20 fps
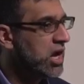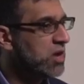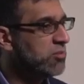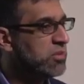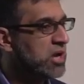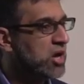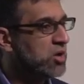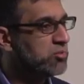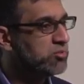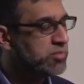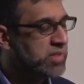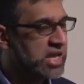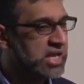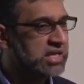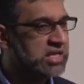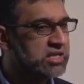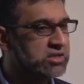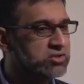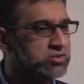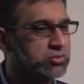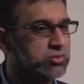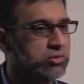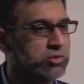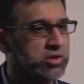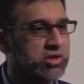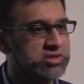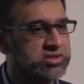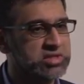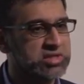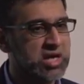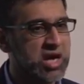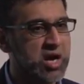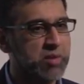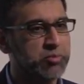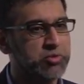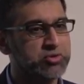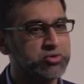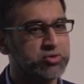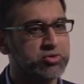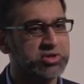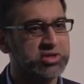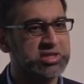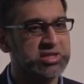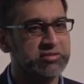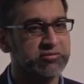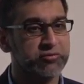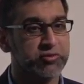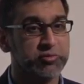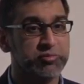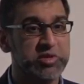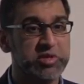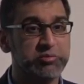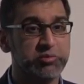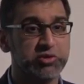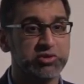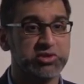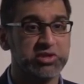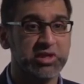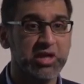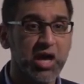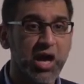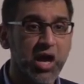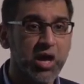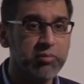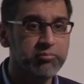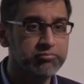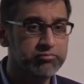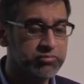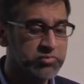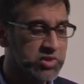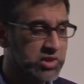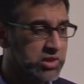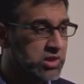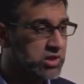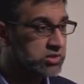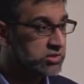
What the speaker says: about making sure it's an opportunity for people to come